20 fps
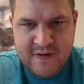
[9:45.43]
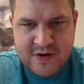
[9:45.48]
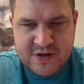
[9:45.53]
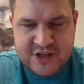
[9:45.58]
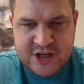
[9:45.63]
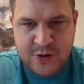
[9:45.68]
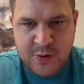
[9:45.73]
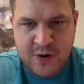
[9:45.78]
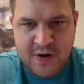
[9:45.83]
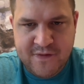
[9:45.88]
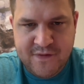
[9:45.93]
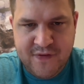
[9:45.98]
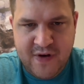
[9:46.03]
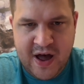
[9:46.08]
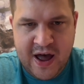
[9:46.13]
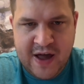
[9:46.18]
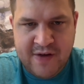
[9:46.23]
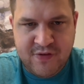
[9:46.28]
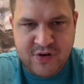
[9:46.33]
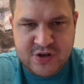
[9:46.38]
January
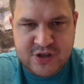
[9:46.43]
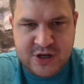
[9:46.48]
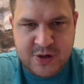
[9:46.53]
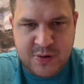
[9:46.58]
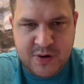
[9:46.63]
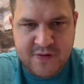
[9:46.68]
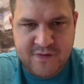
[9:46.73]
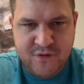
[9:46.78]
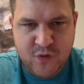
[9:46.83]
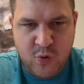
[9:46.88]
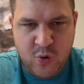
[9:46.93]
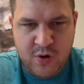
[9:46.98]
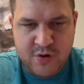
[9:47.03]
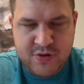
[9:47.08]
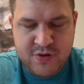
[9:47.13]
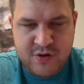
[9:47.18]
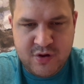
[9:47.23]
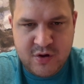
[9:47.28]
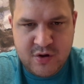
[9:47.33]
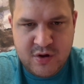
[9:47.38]
5 or January
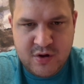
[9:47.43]
4th.